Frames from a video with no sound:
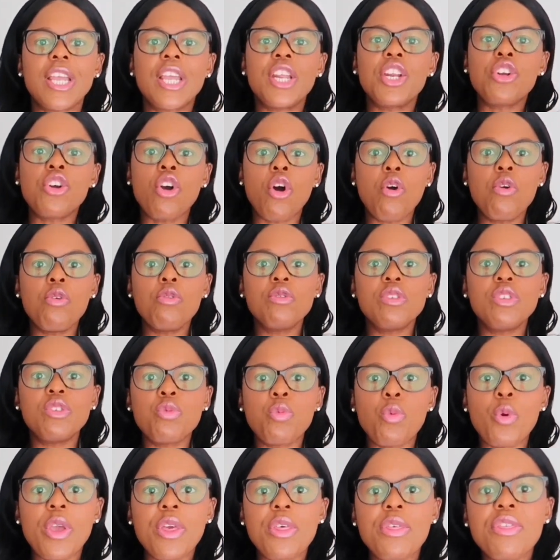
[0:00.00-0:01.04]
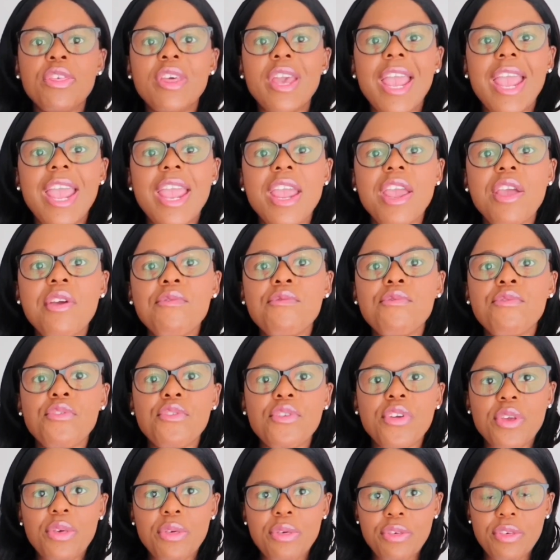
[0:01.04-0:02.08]
It goes with
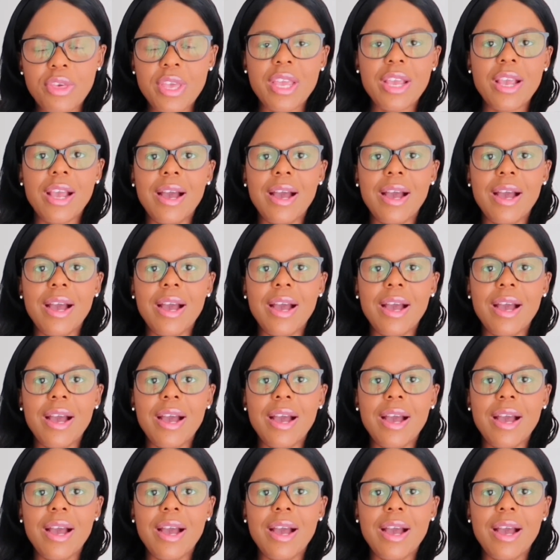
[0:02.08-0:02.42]
everything,